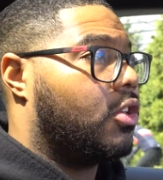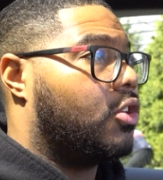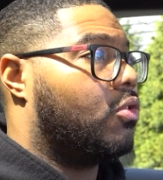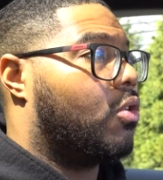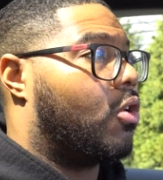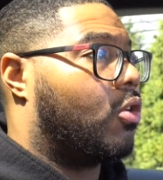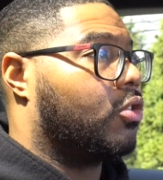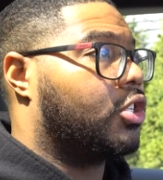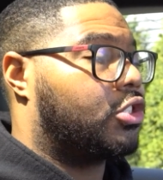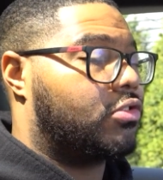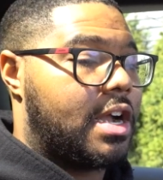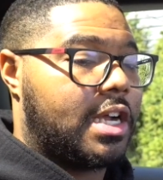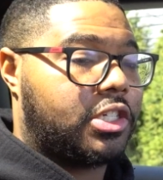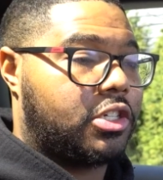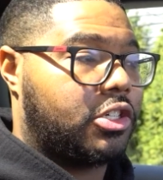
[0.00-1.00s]
you hold the
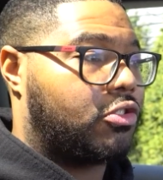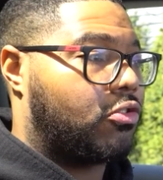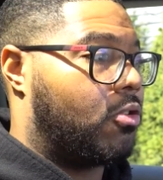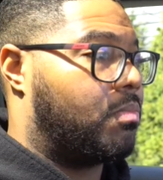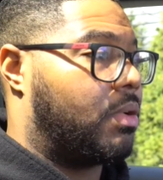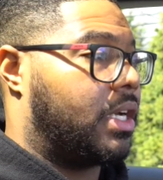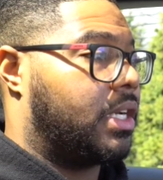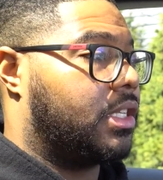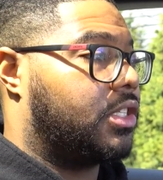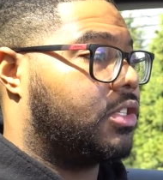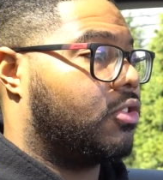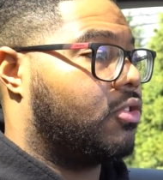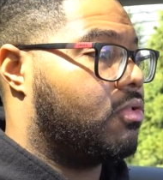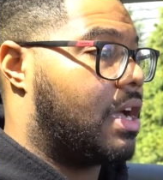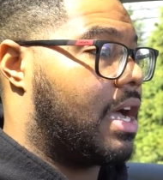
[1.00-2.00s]
traction control button
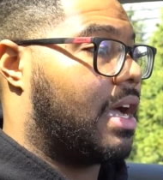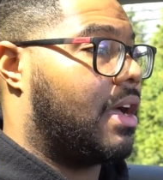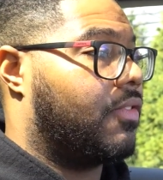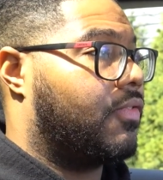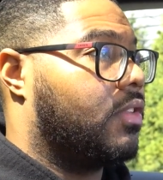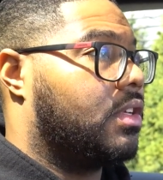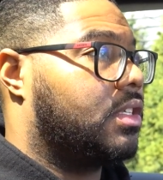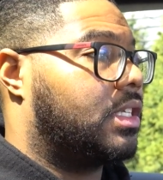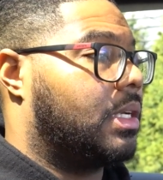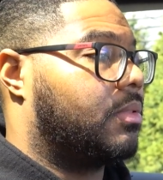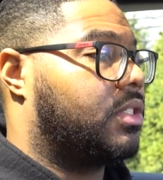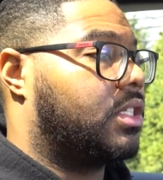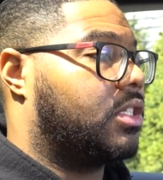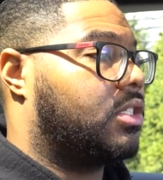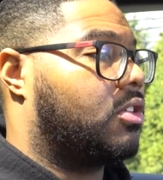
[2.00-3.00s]
until you have
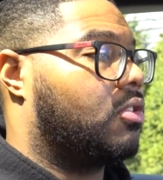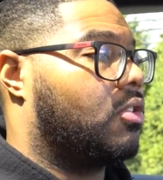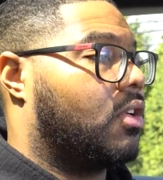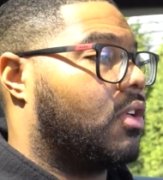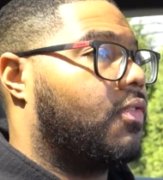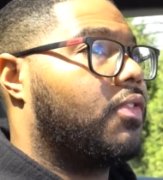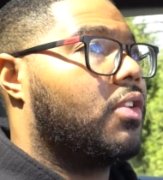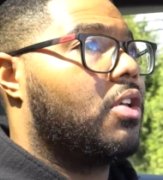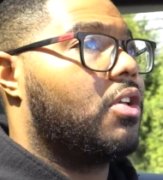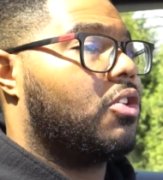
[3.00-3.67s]
stabilization turned off,